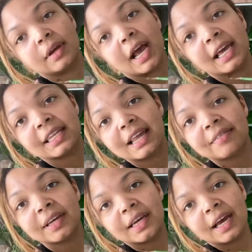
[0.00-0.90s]
I love
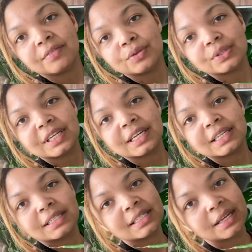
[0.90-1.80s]
it. I've used it
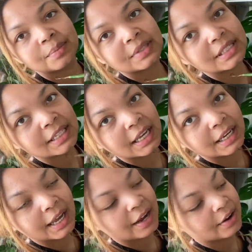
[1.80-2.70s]
in some
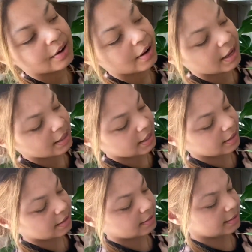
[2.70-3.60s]
skincare. I
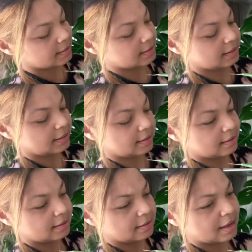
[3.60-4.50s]
think
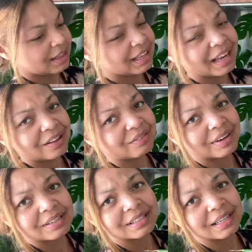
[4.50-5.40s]
aloe
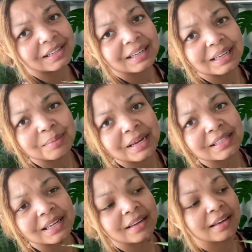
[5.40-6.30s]
vera is like
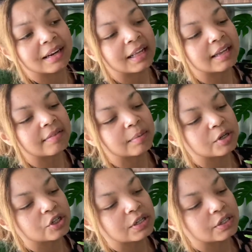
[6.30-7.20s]
amazing, and I love how
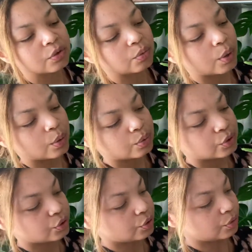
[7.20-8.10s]
much this
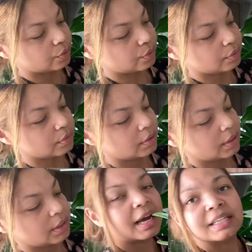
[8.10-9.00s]
grows too.
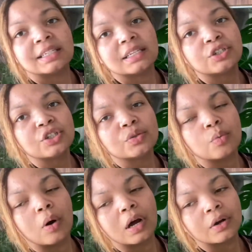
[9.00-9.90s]
I did just
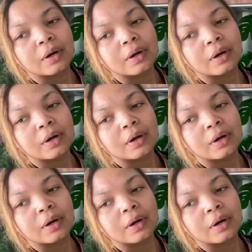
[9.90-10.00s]
water